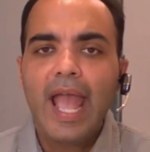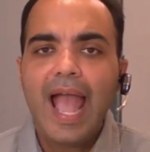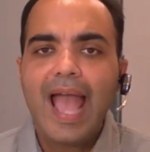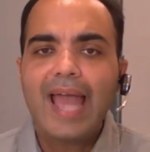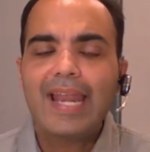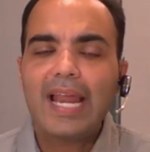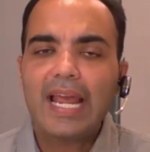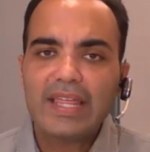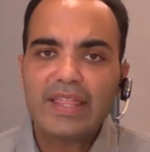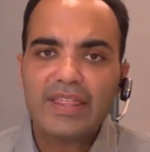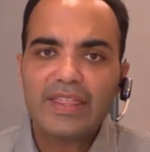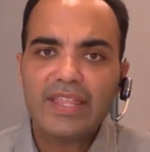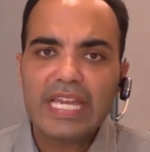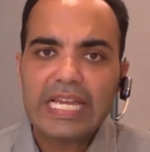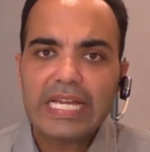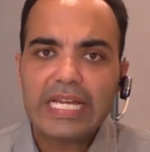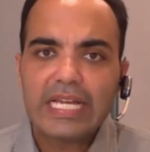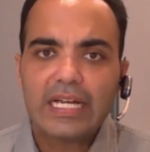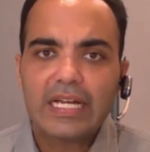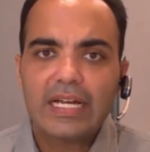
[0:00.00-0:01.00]
And I
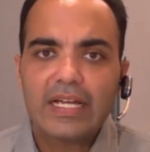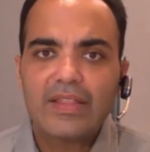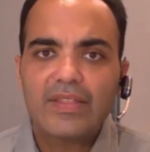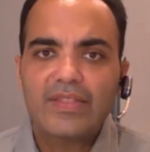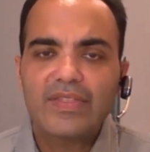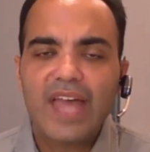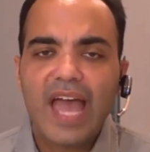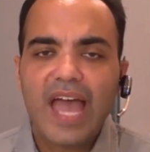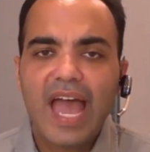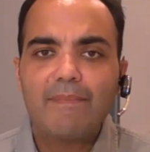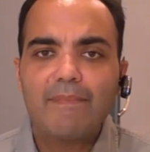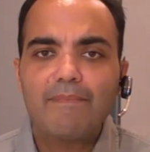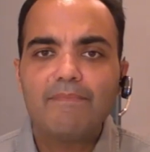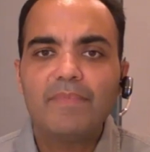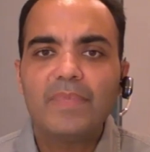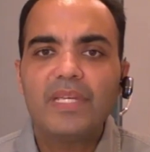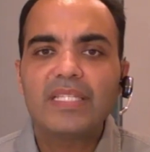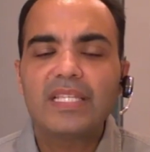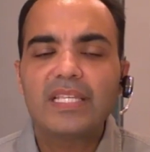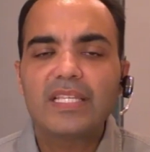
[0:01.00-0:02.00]
think that
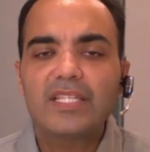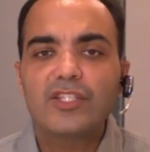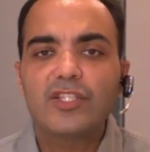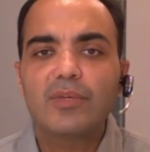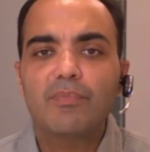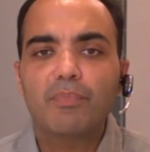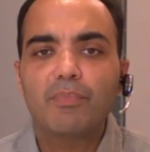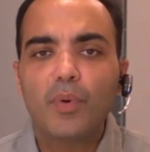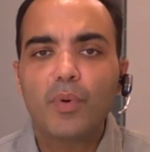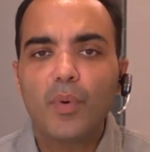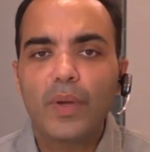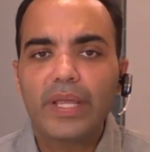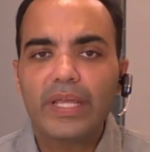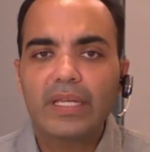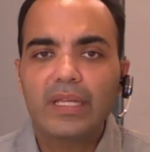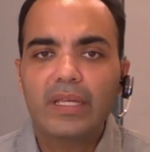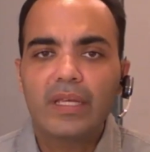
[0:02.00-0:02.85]
misses the point.